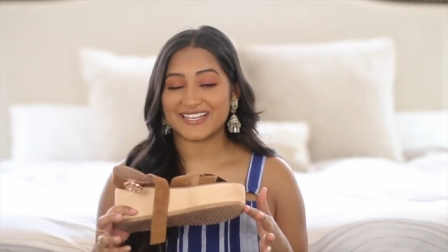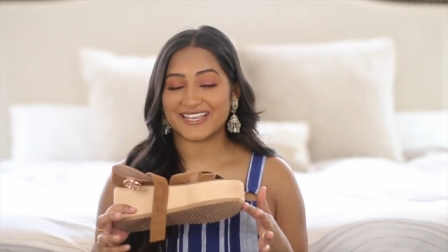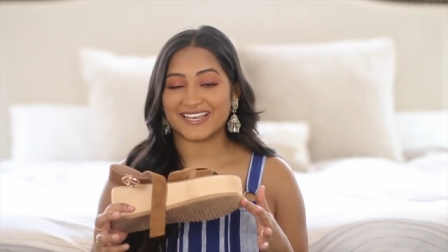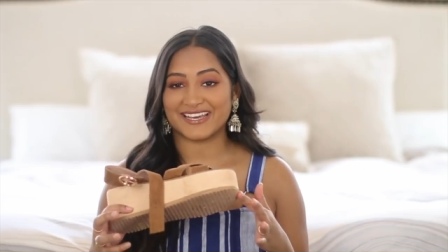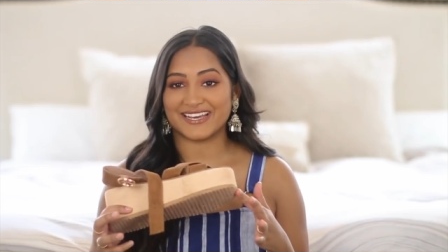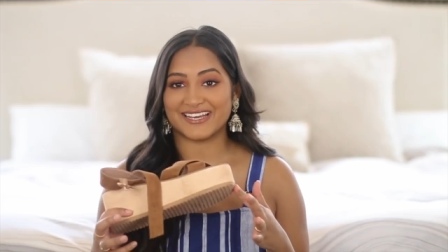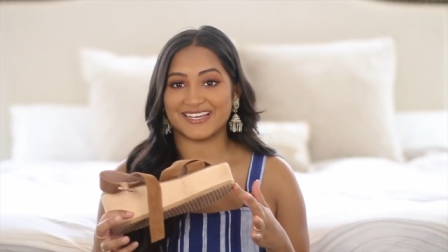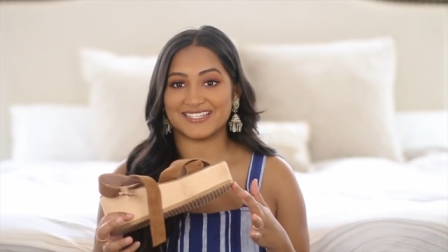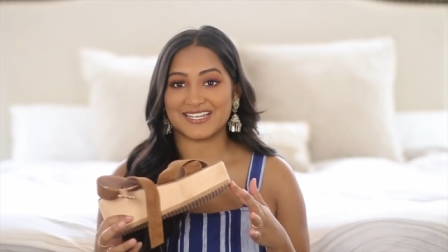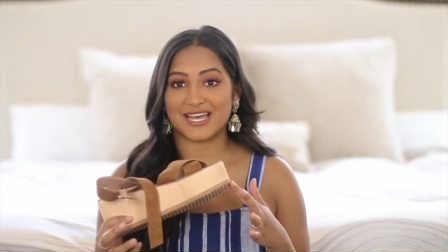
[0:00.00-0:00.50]

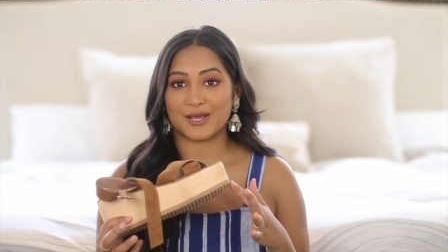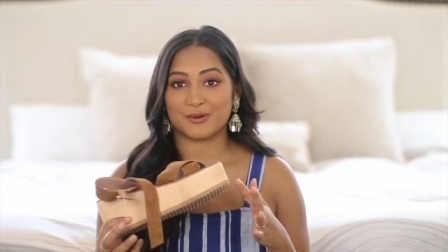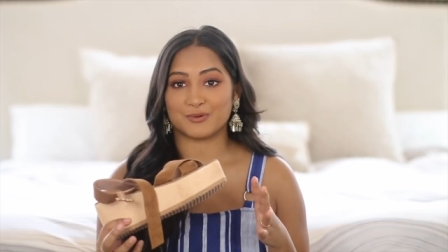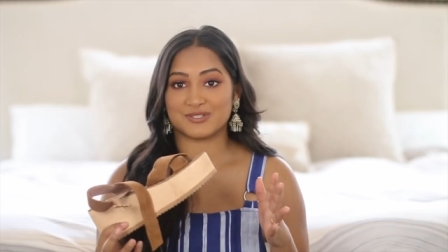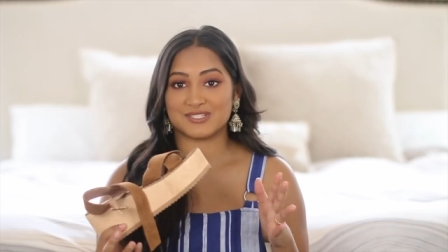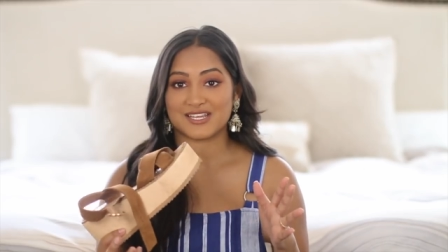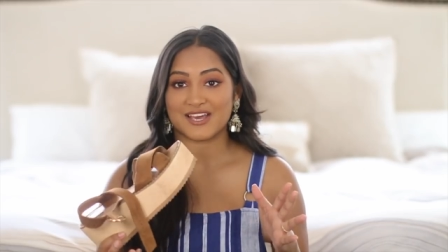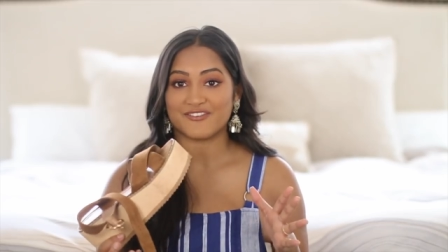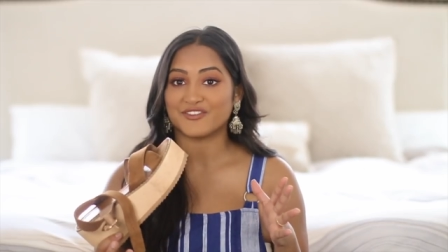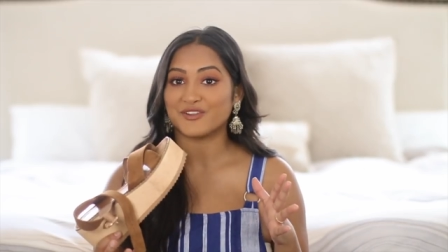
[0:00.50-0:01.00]
and I
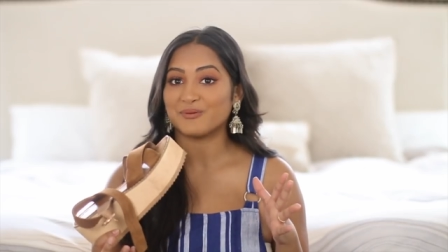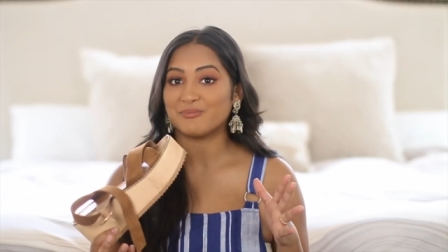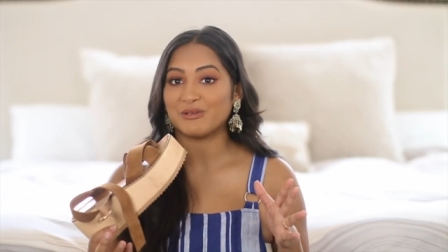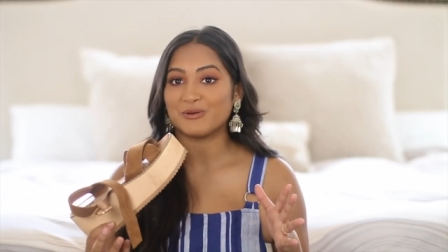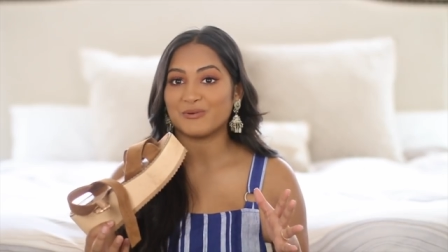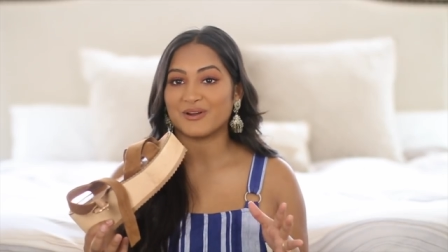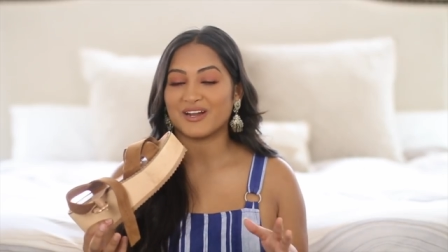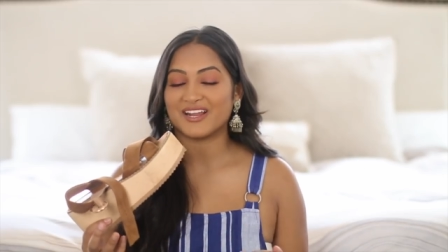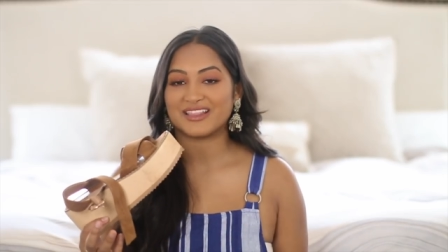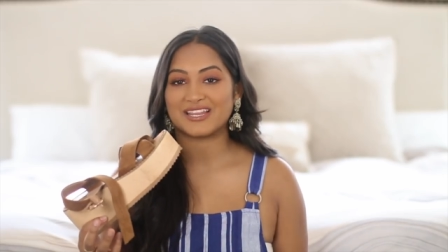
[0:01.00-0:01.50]
will definitely
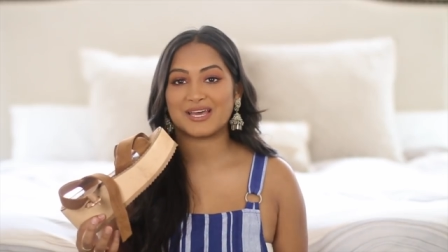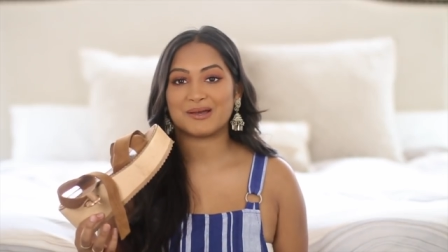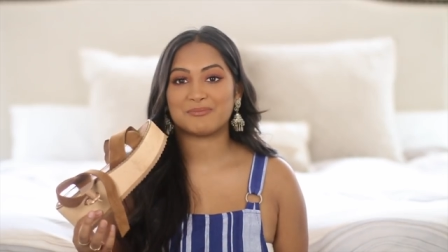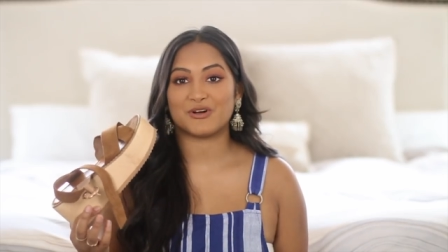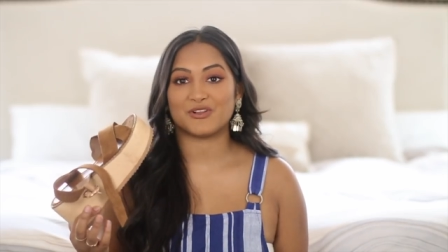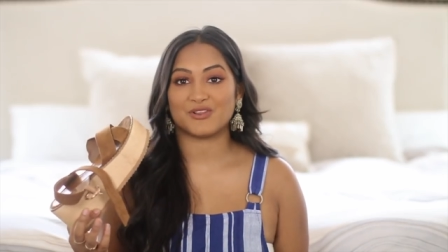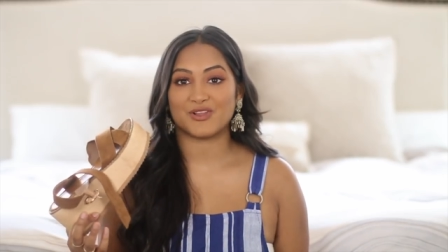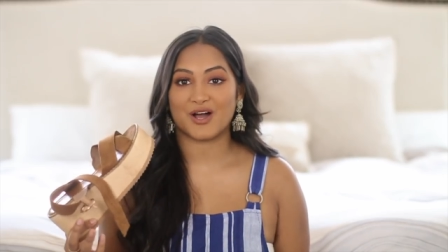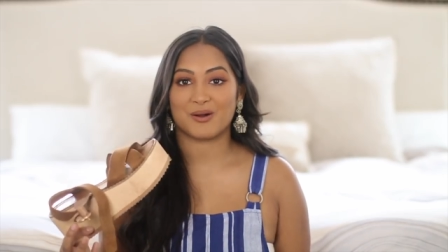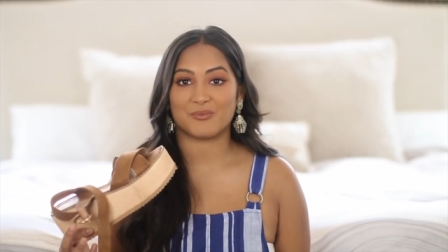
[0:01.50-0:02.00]
be wearing them
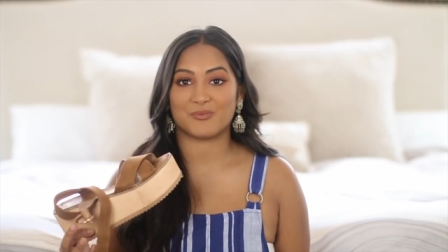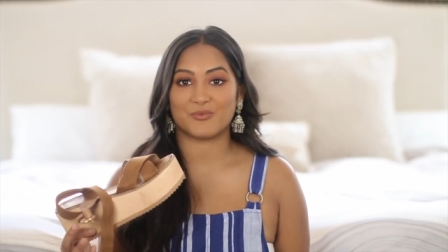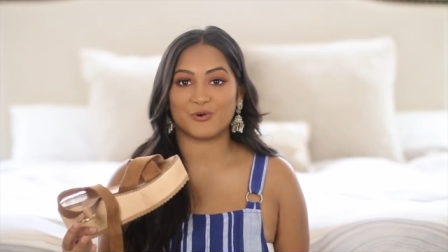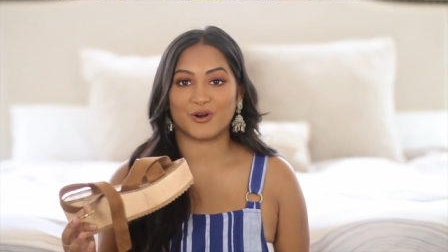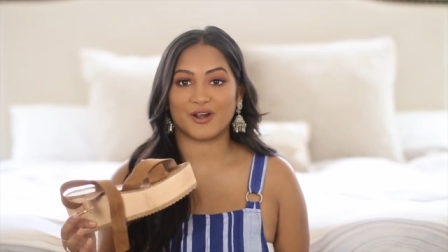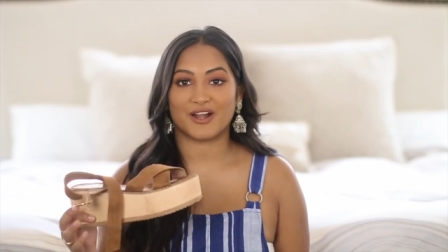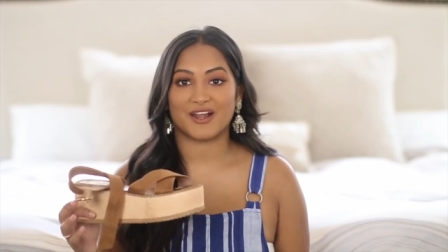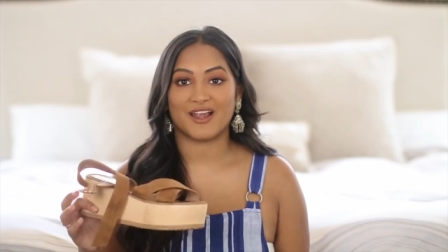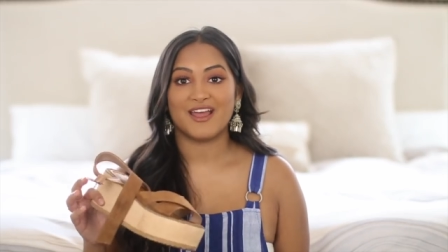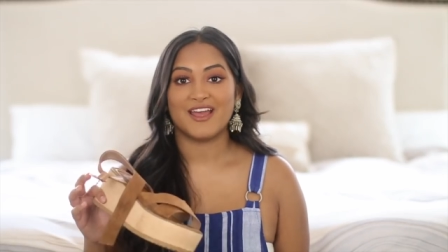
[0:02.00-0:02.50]
a lot
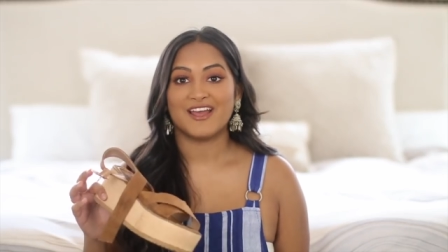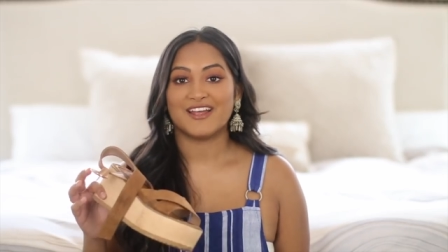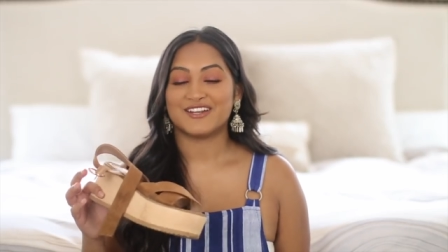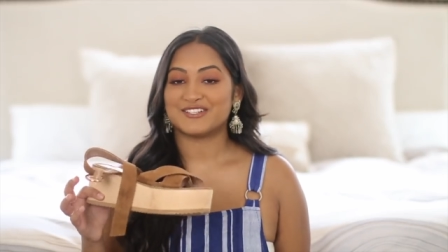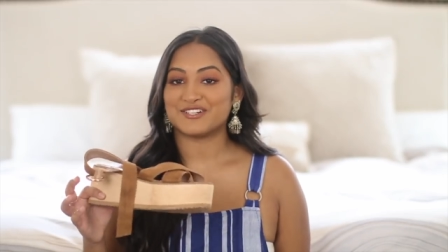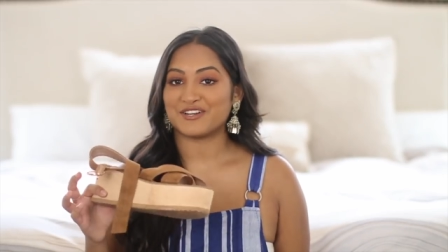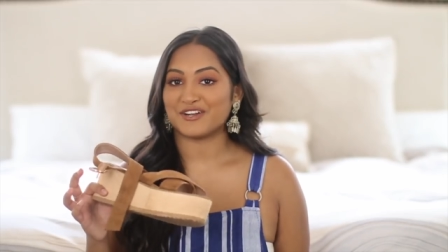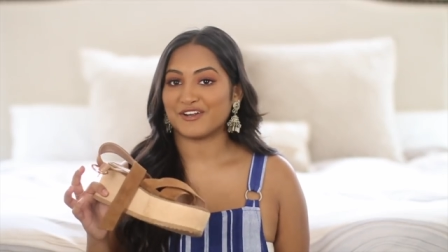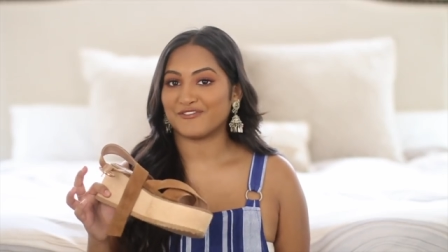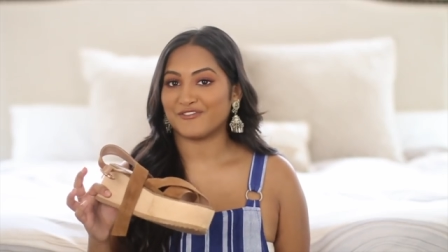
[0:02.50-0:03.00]
more
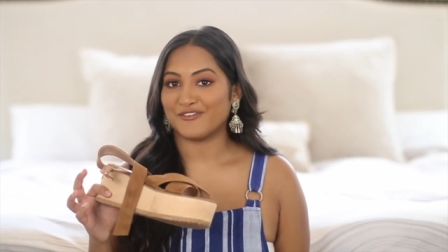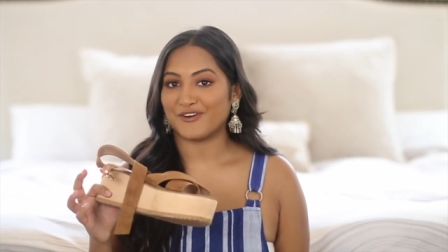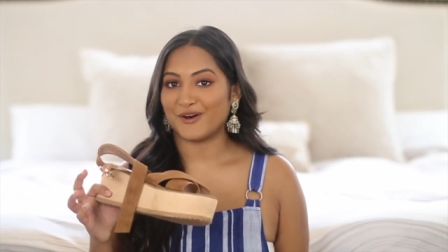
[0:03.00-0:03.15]
during